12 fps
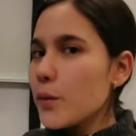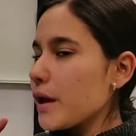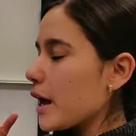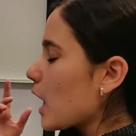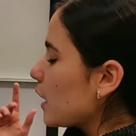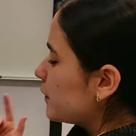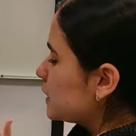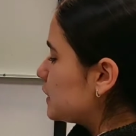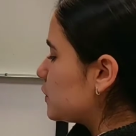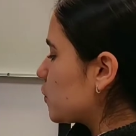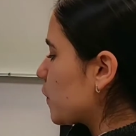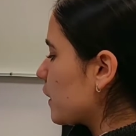we have
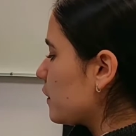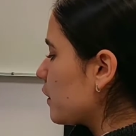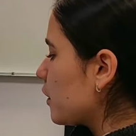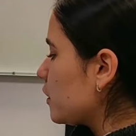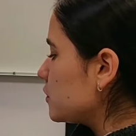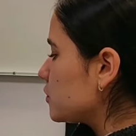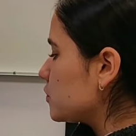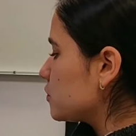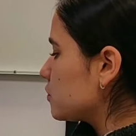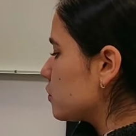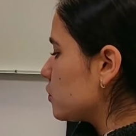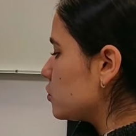the render
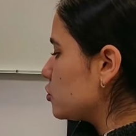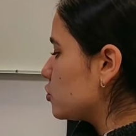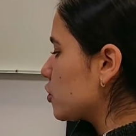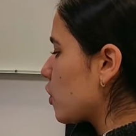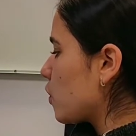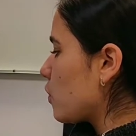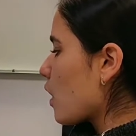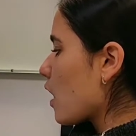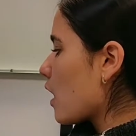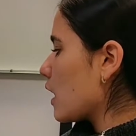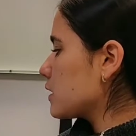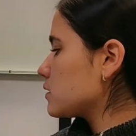to show
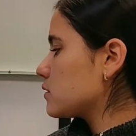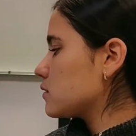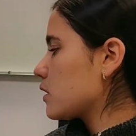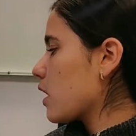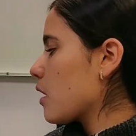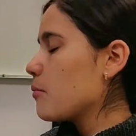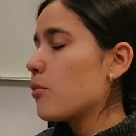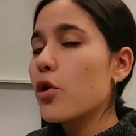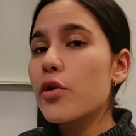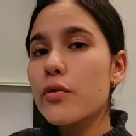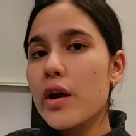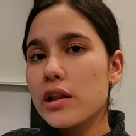us a
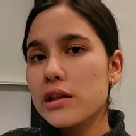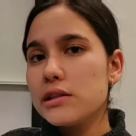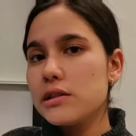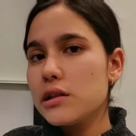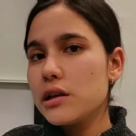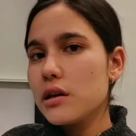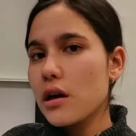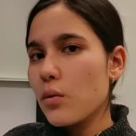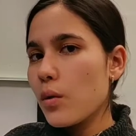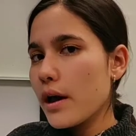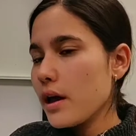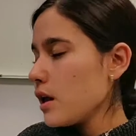more realistic
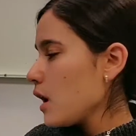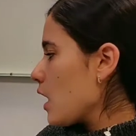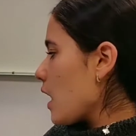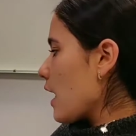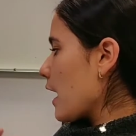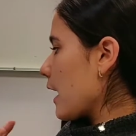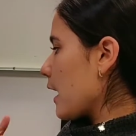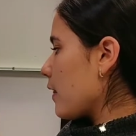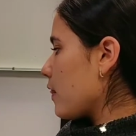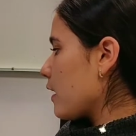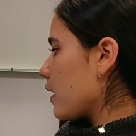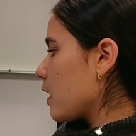way
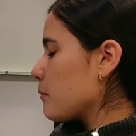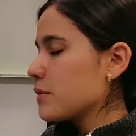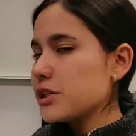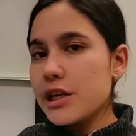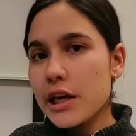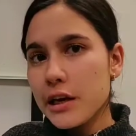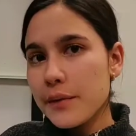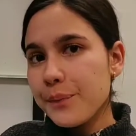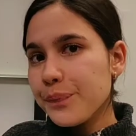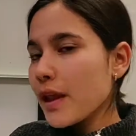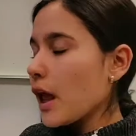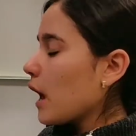the machine.
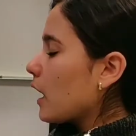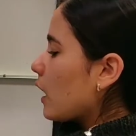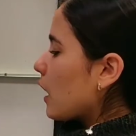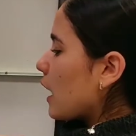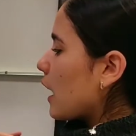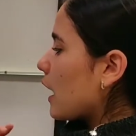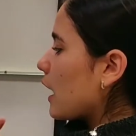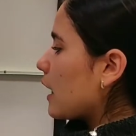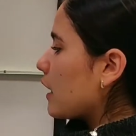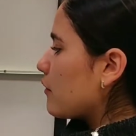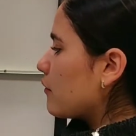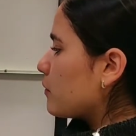
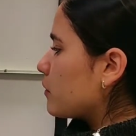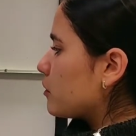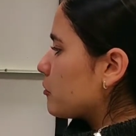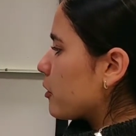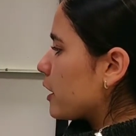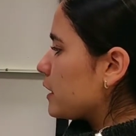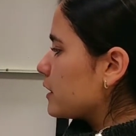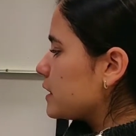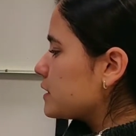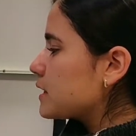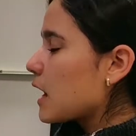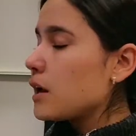And in
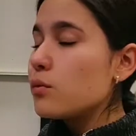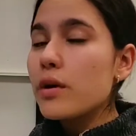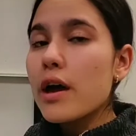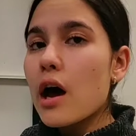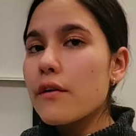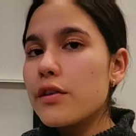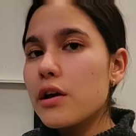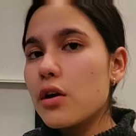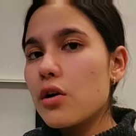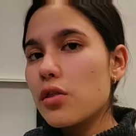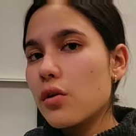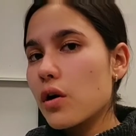this side we have the
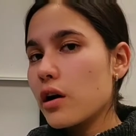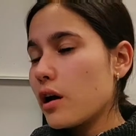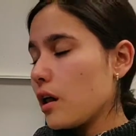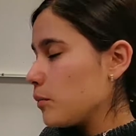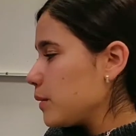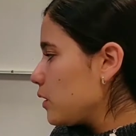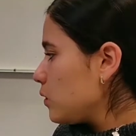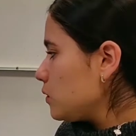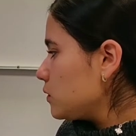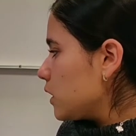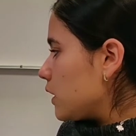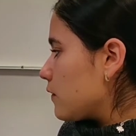orthogonal
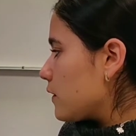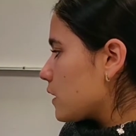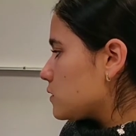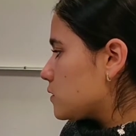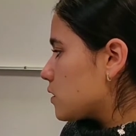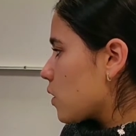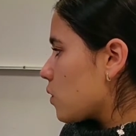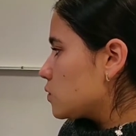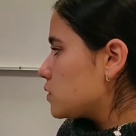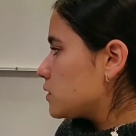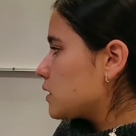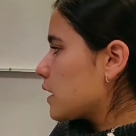view that
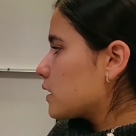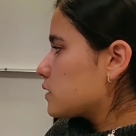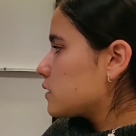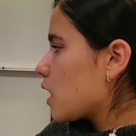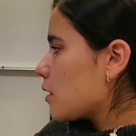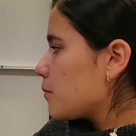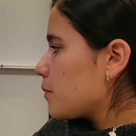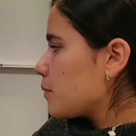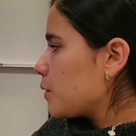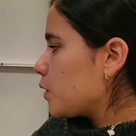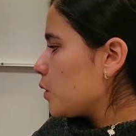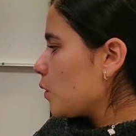shows the top
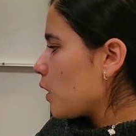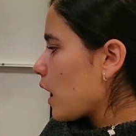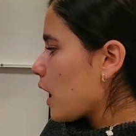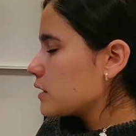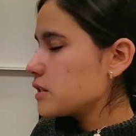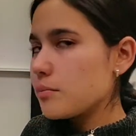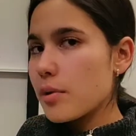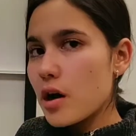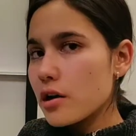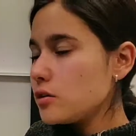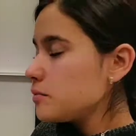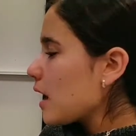view and the
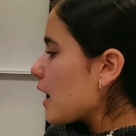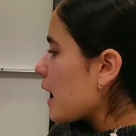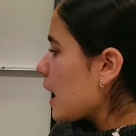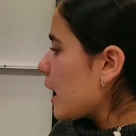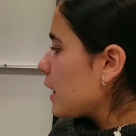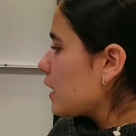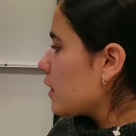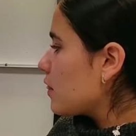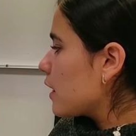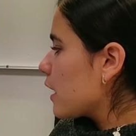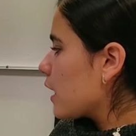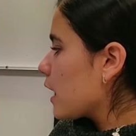bottom, and
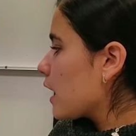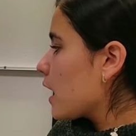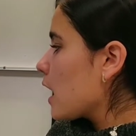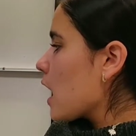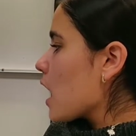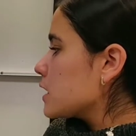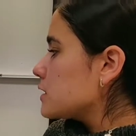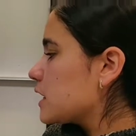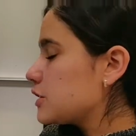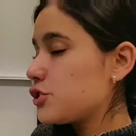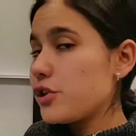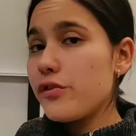the
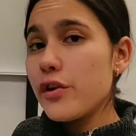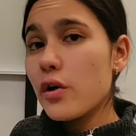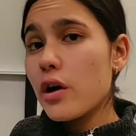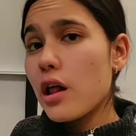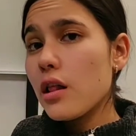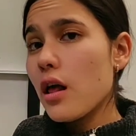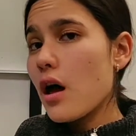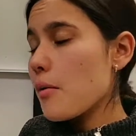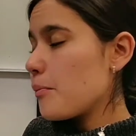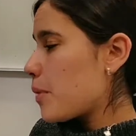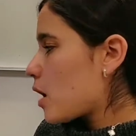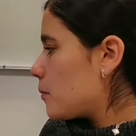centrifugal
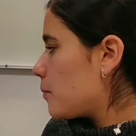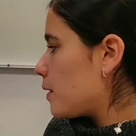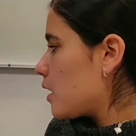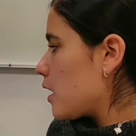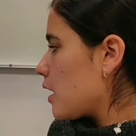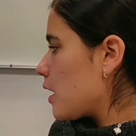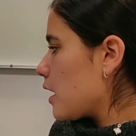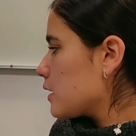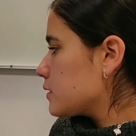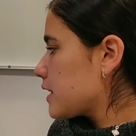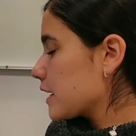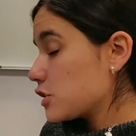pump
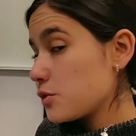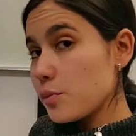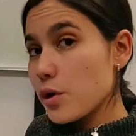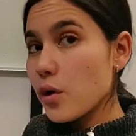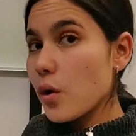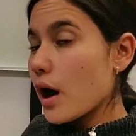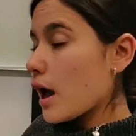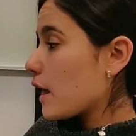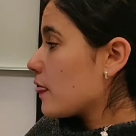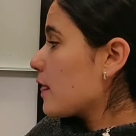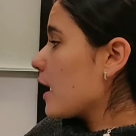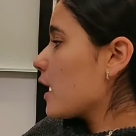section view
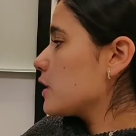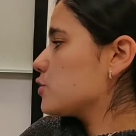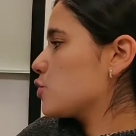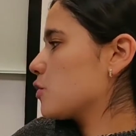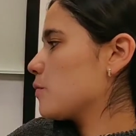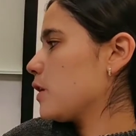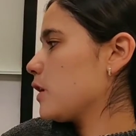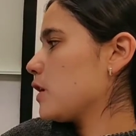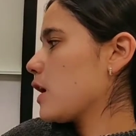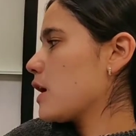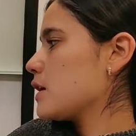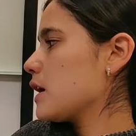and the
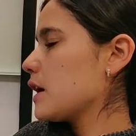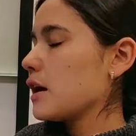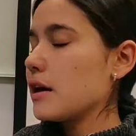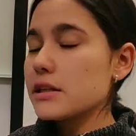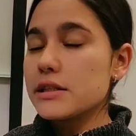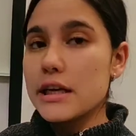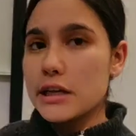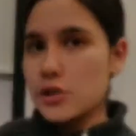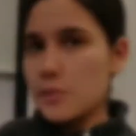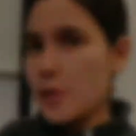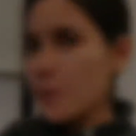turbine section